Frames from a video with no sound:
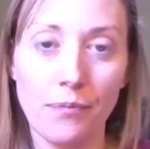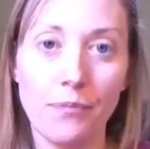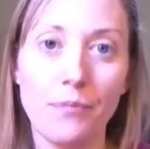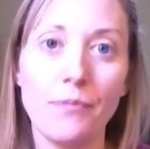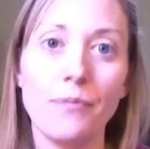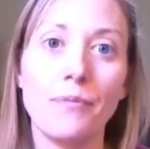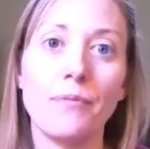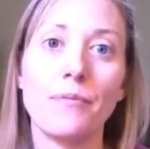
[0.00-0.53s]

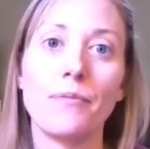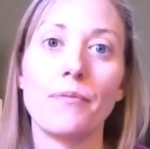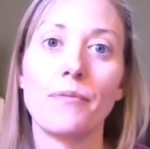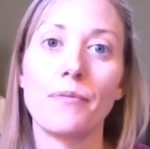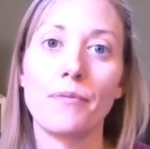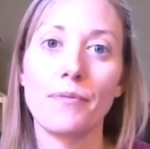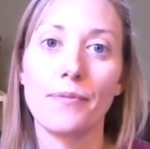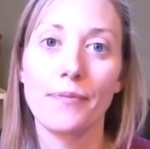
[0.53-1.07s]
So,
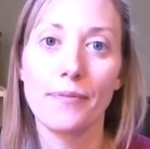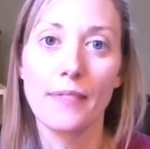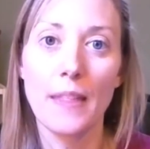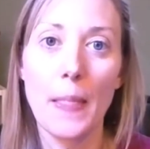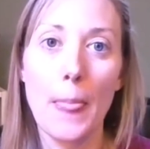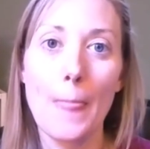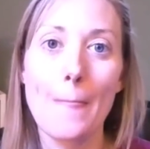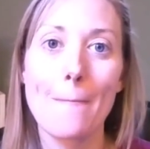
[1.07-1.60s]

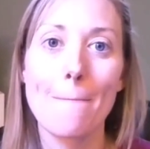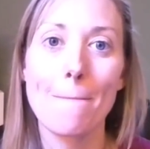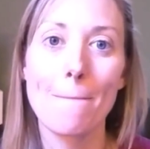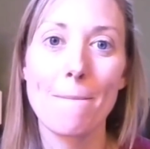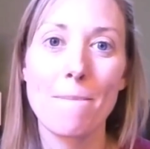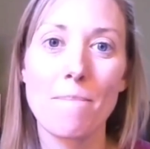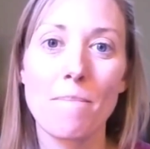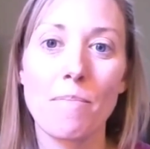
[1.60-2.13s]
and
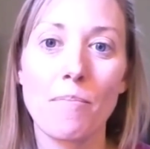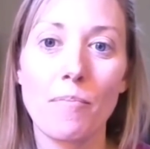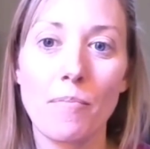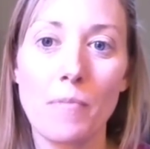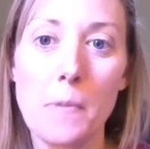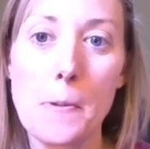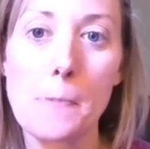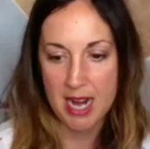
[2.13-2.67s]
after some
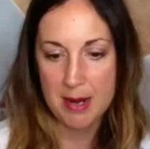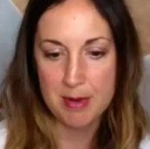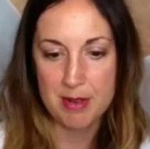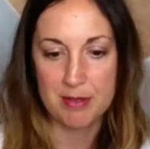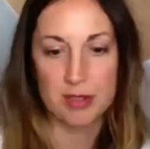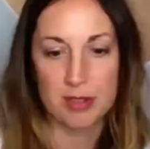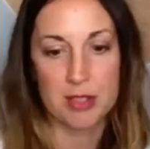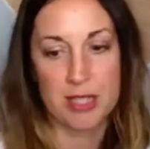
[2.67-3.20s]
time
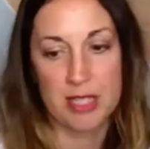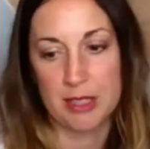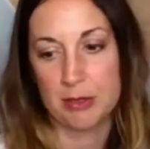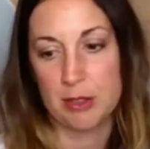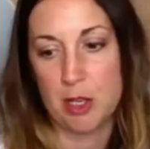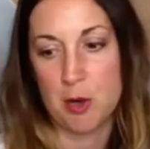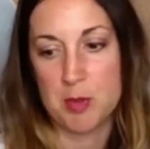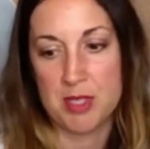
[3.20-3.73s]
of learning the
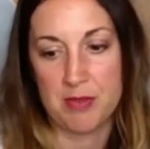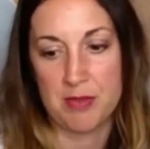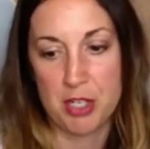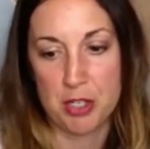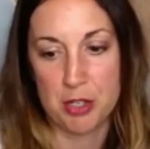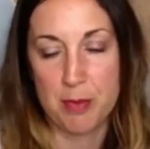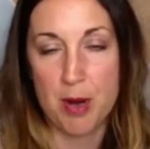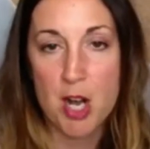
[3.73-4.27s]
ropes of
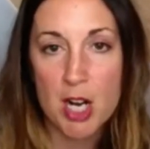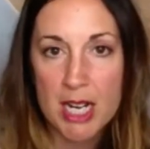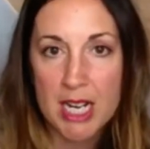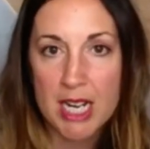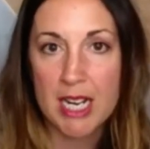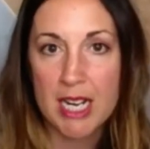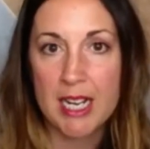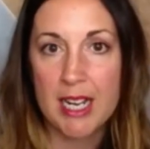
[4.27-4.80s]
digital
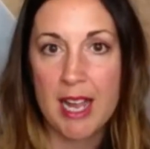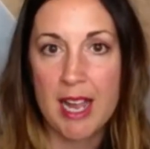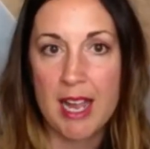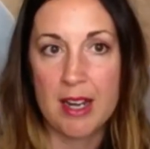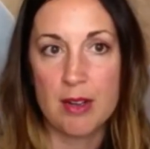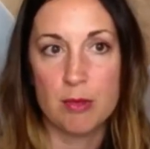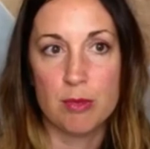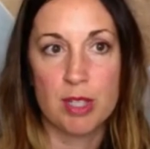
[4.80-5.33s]
marketing
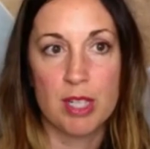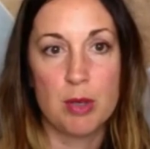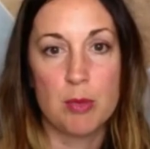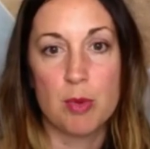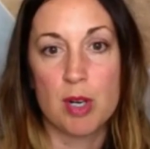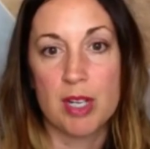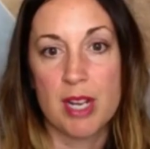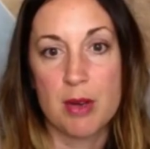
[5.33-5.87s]
and really
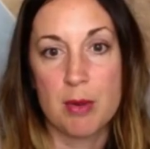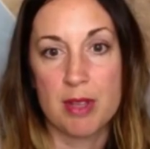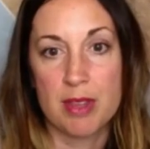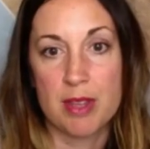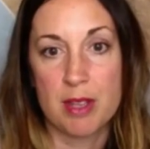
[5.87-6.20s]
working with,